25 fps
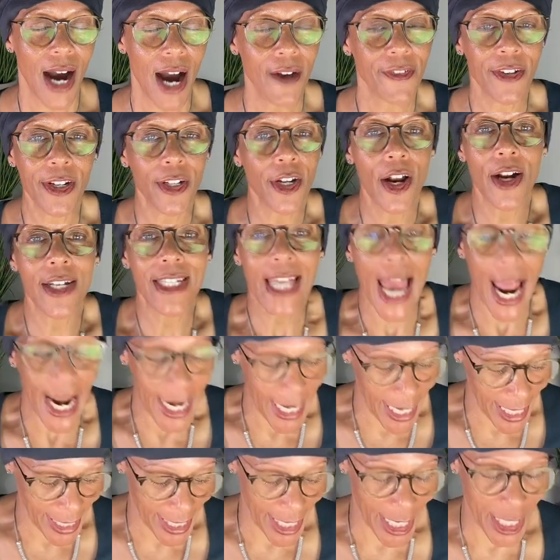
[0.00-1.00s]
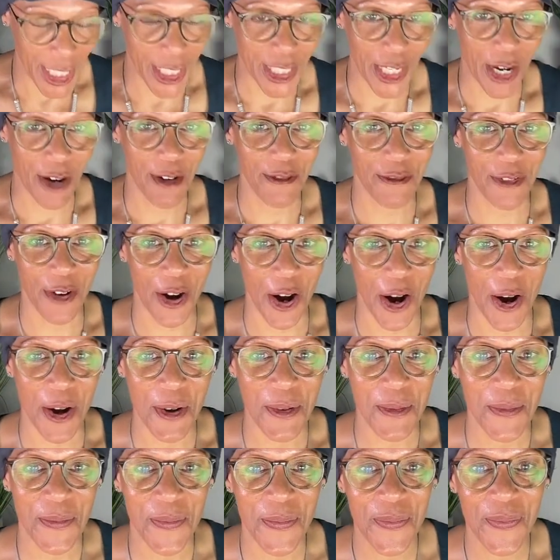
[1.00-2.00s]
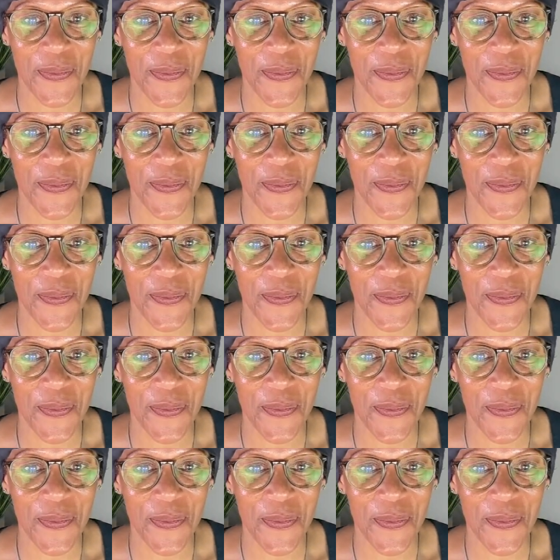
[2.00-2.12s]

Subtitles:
Have you learned anything so far?